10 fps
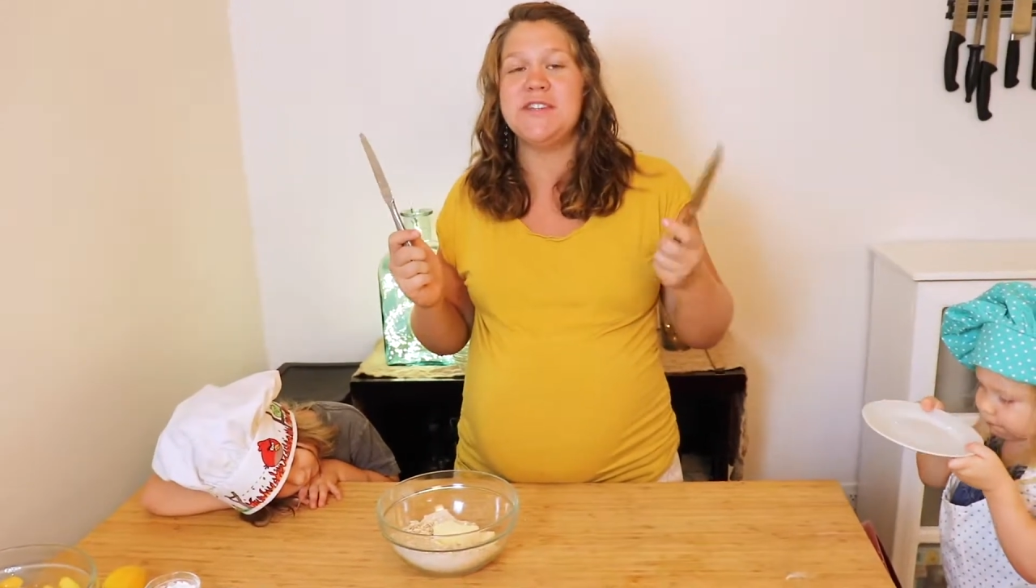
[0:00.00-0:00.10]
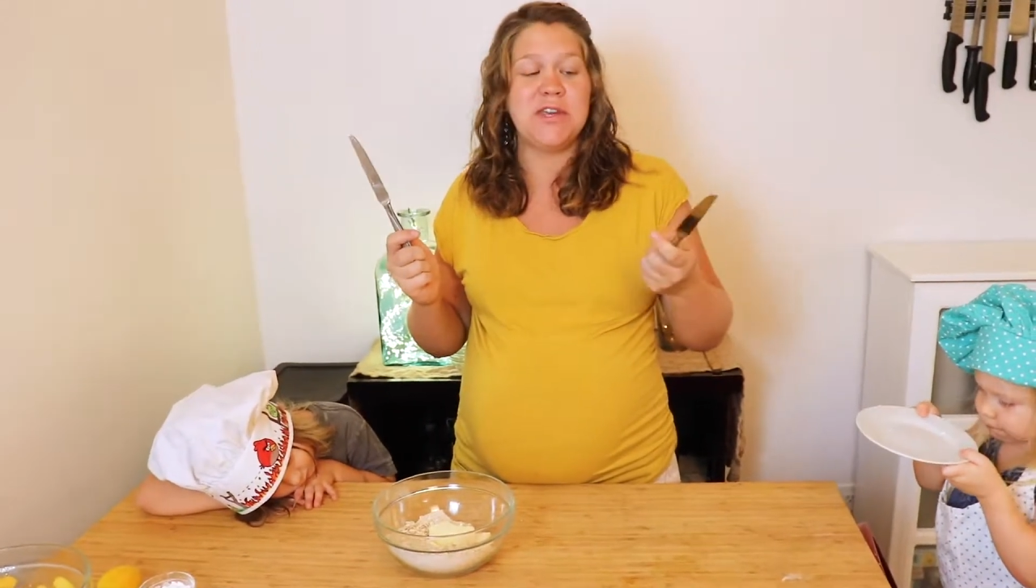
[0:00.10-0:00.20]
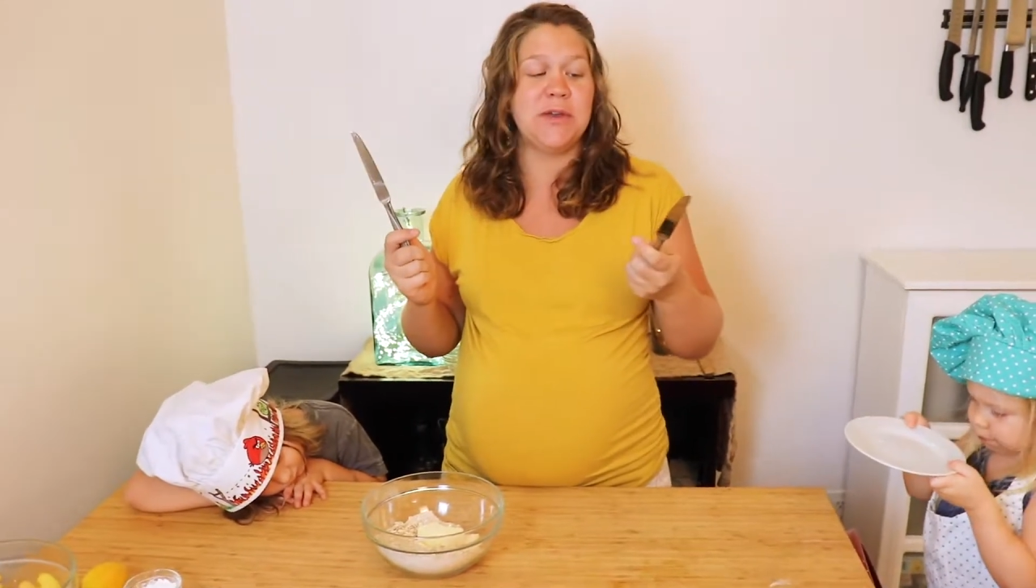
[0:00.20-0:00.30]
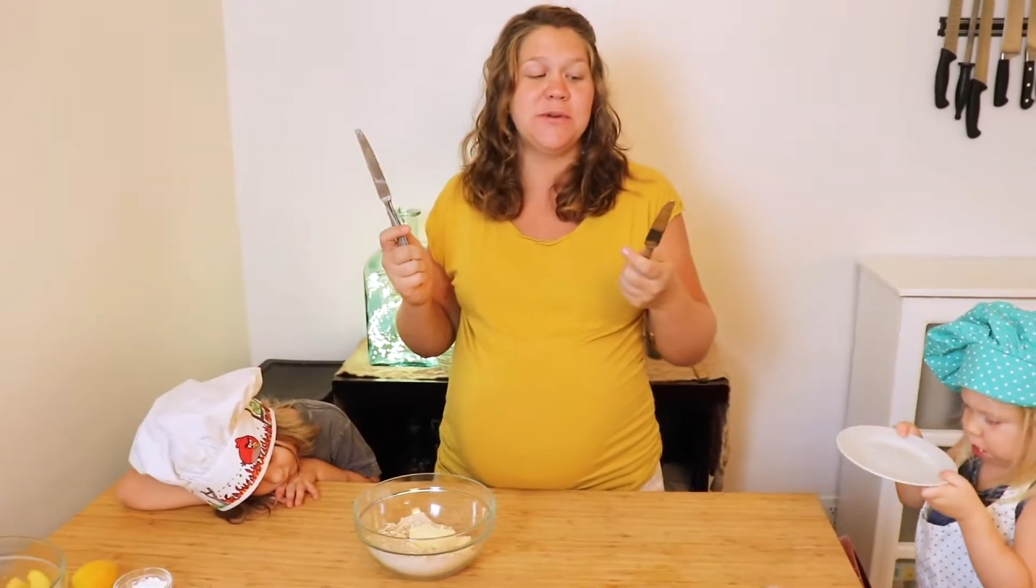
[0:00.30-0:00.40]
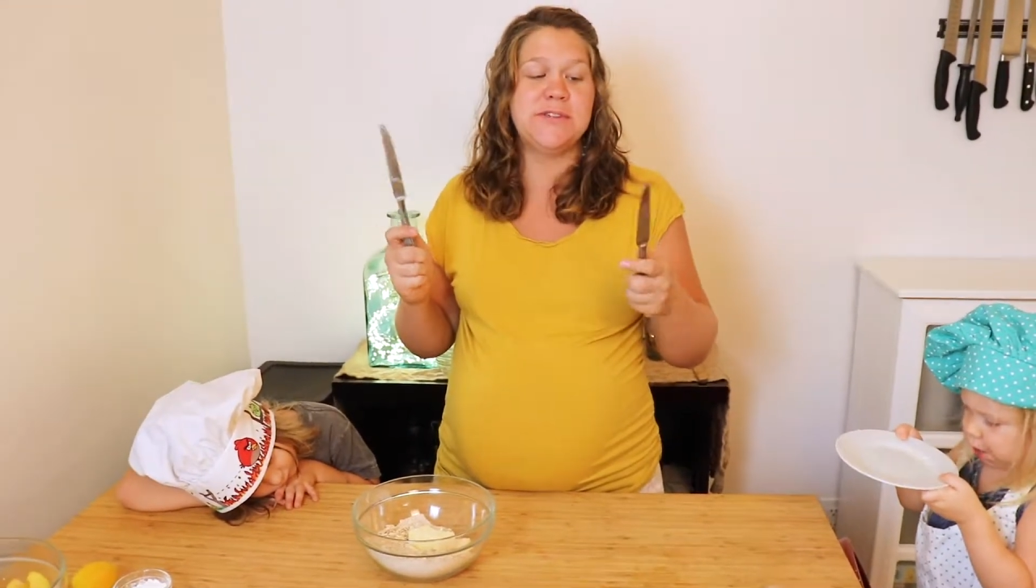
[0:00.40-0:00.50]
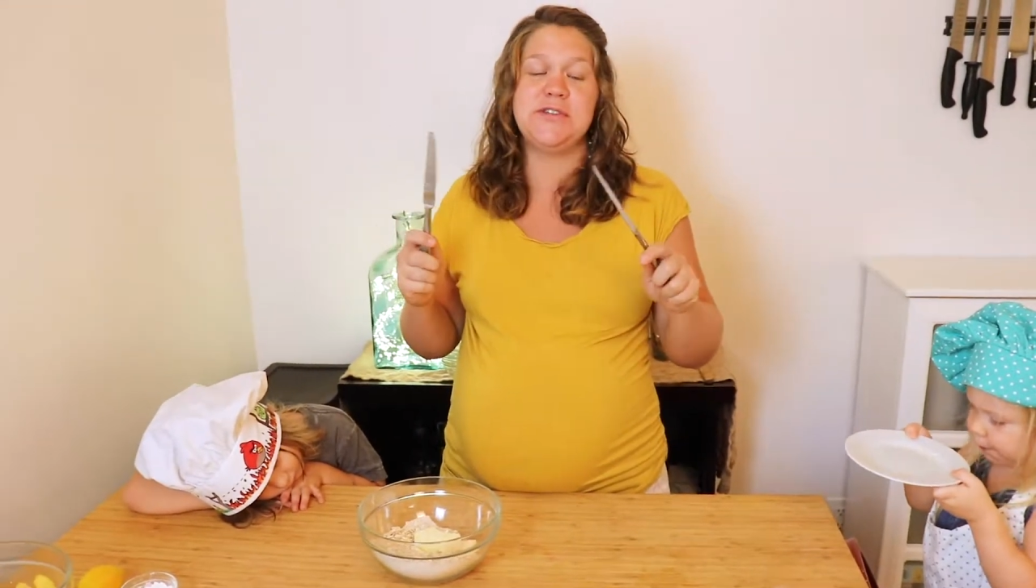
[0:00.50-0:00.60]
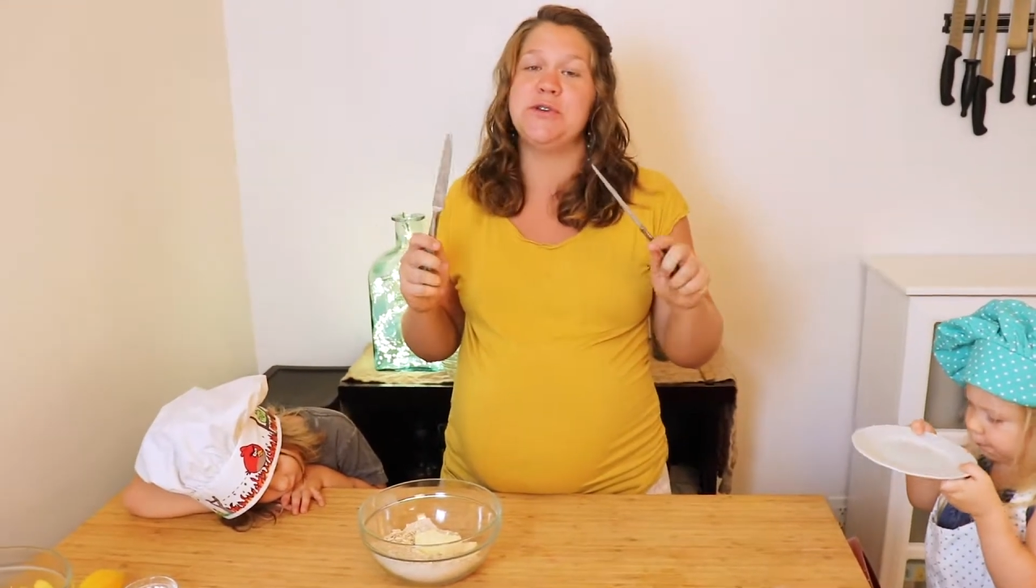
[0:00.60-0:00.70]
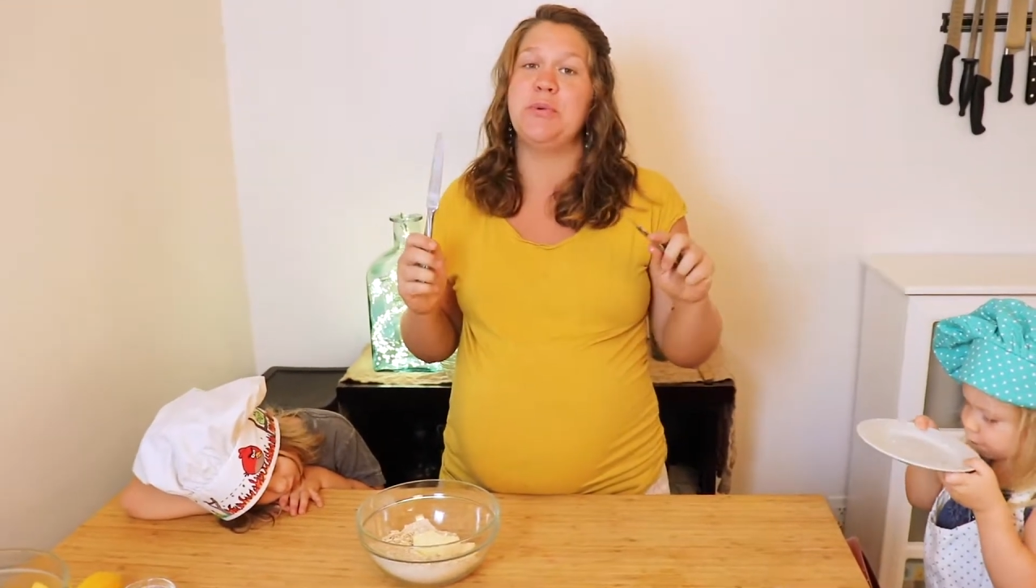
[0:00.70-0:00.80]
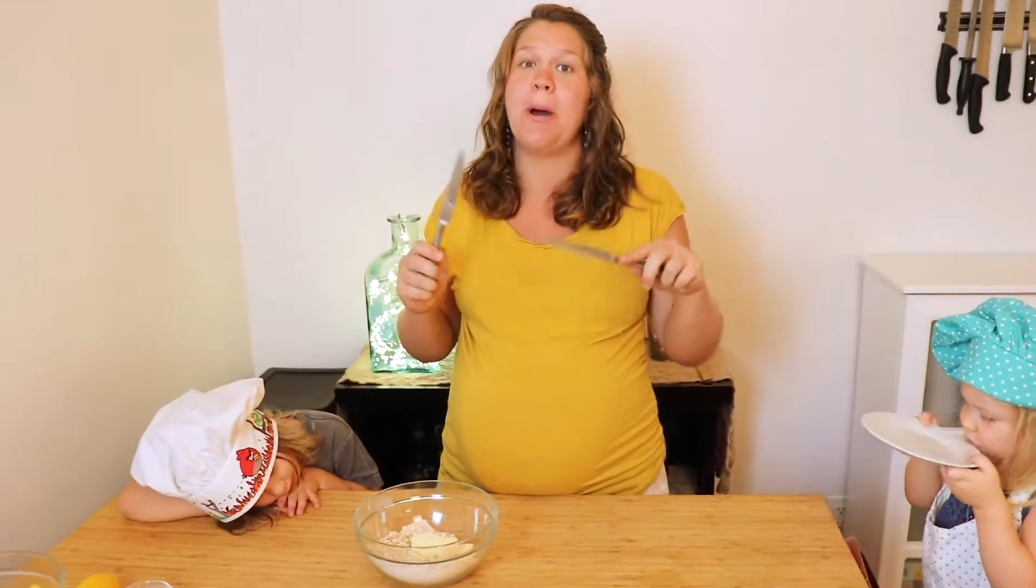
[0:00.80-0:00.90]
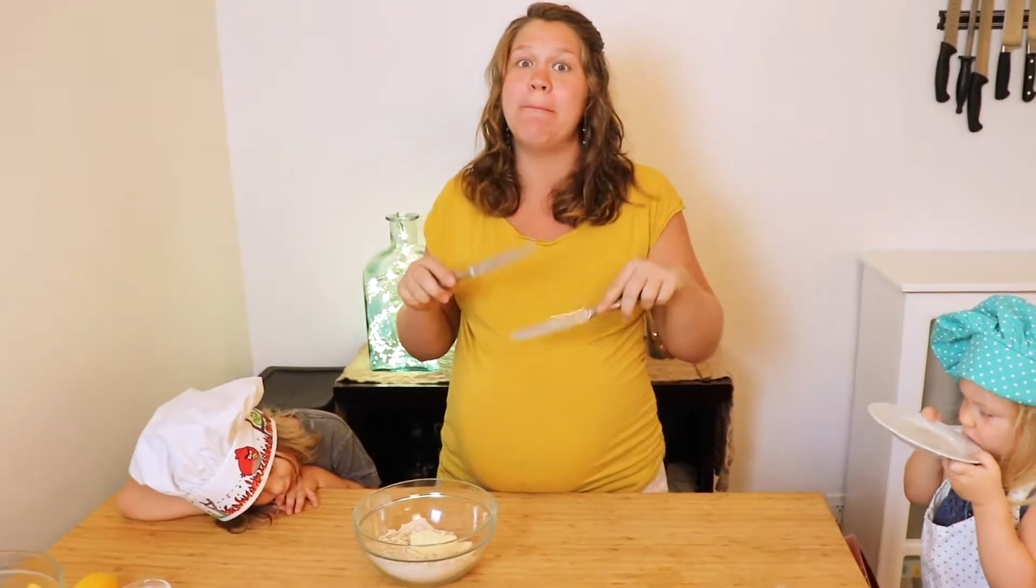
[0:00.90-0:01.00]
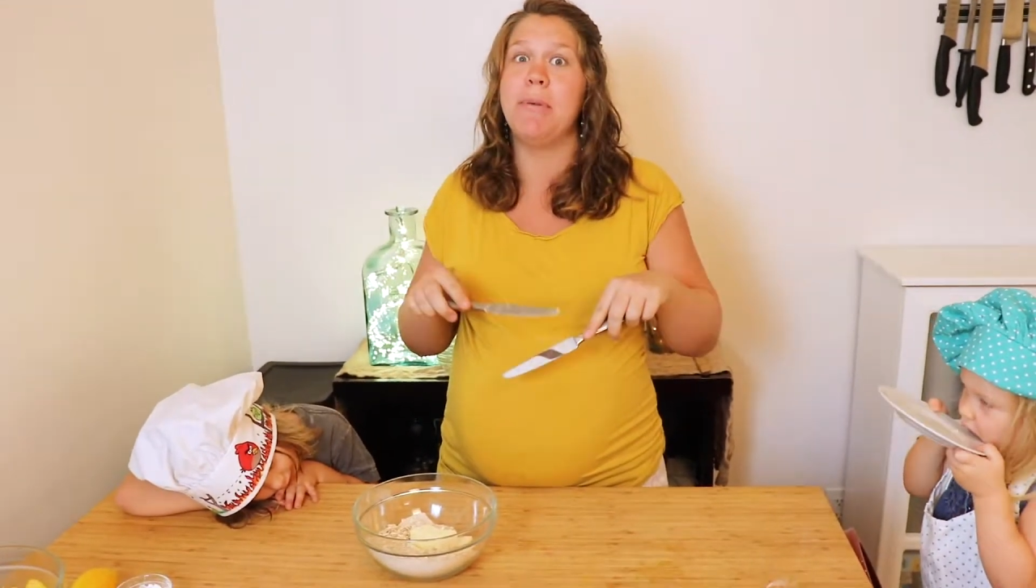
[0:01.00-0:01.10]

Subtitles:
to use 2